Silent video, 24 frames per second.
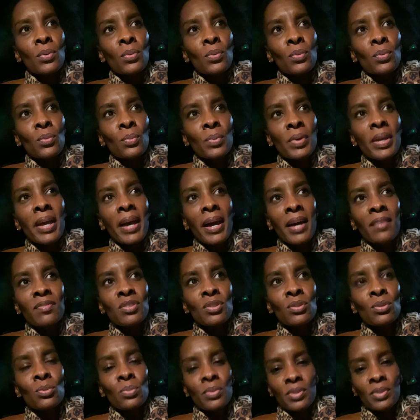We have
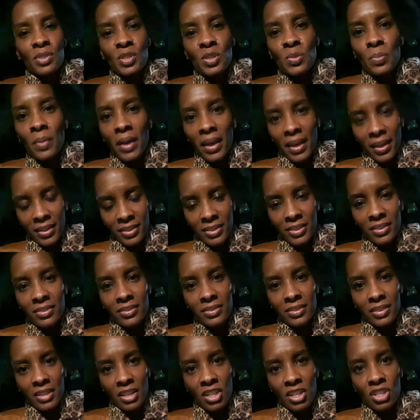to respect
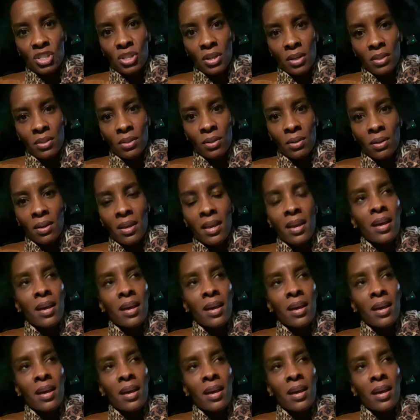each other.